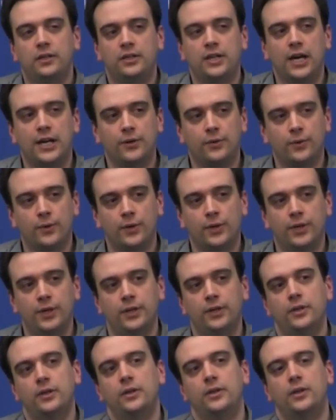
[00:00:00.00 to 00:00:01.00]

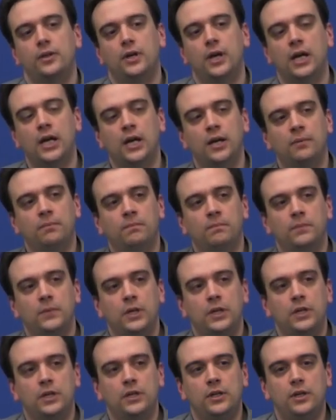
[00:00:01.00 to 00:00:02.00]

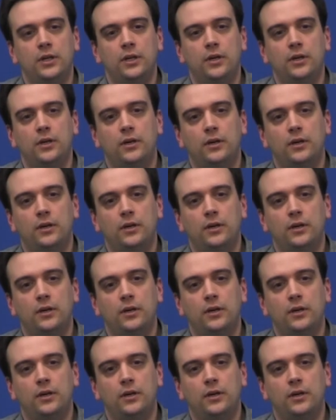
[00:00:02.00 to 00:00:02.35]
That would be